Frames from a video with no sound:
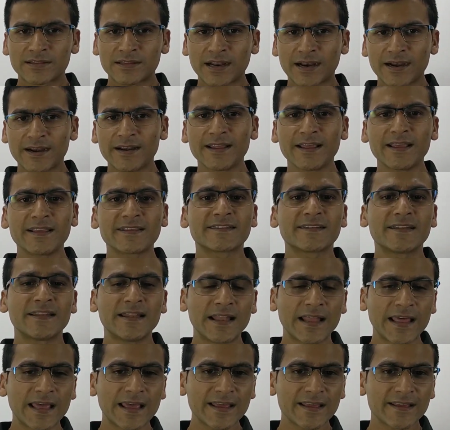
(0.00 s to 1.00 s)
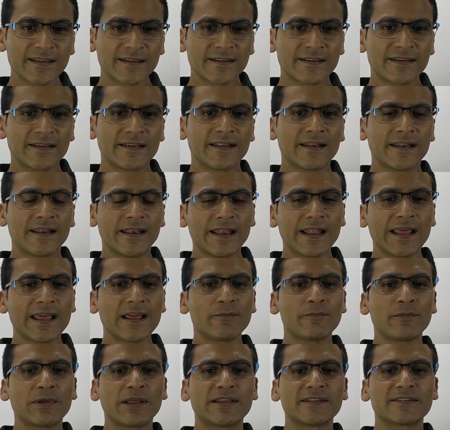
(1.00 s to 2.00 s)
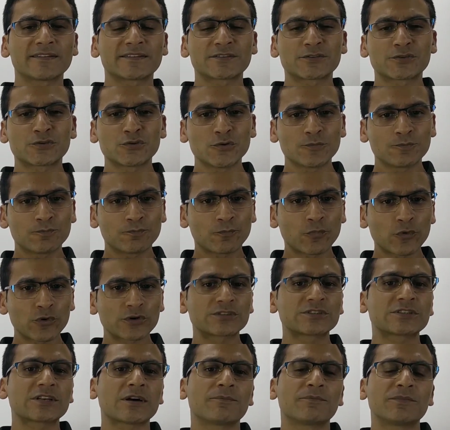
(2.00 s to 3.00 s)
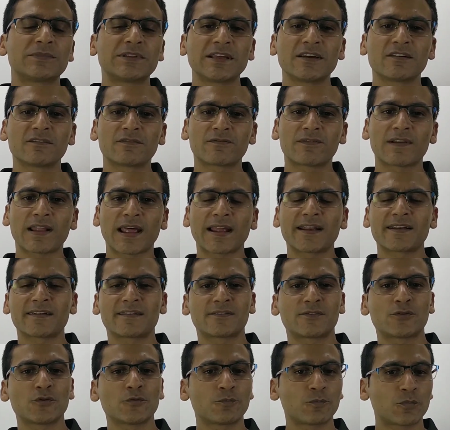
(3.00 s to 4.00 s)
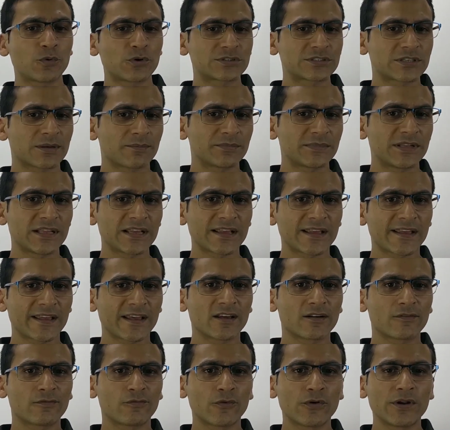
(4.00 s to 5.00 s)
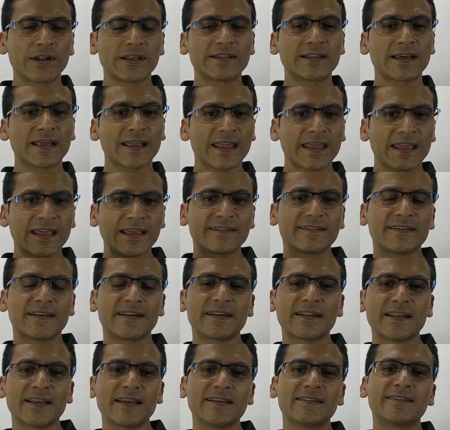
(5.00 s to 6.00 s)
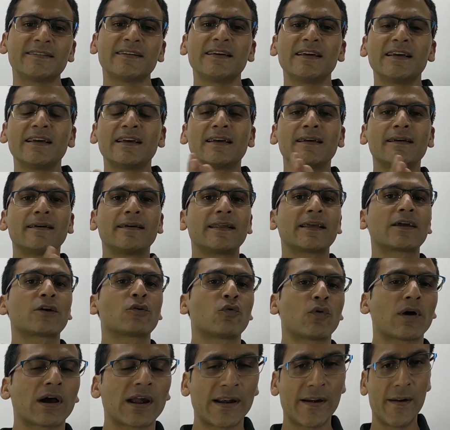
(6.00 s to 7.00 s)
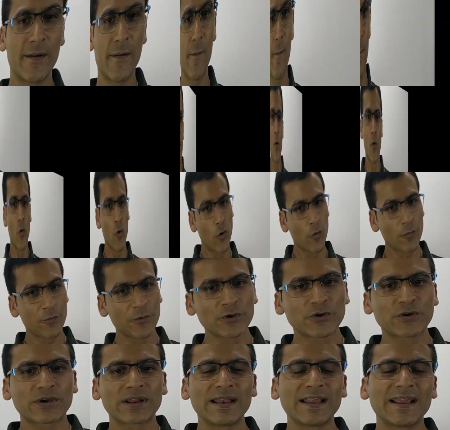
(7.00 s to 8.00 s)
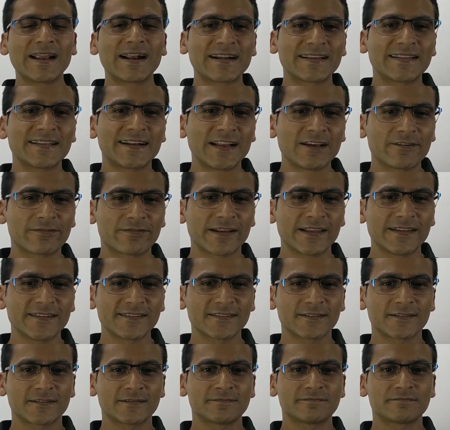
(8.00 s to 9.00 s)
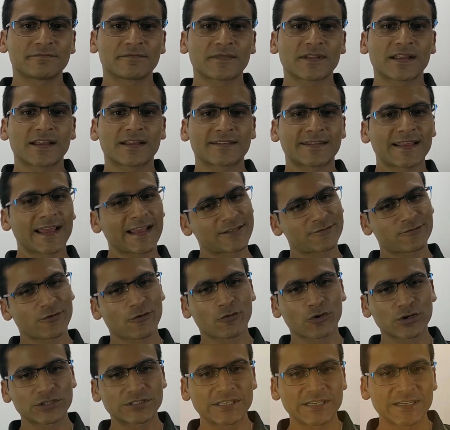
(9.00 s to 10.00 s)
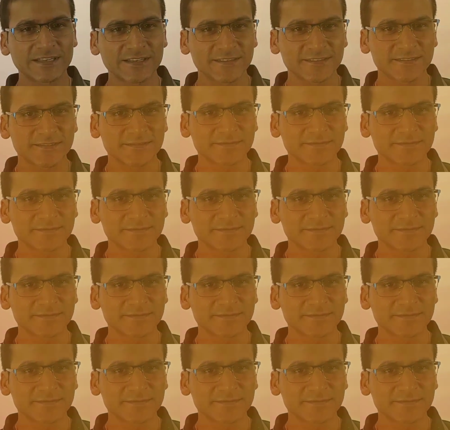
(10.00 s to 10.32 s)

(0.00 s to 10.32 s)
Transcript: Third is lay. Lay means to put something flat, to put something carefully, the agent is required. Hope you cleared the difference. Thanks for watching.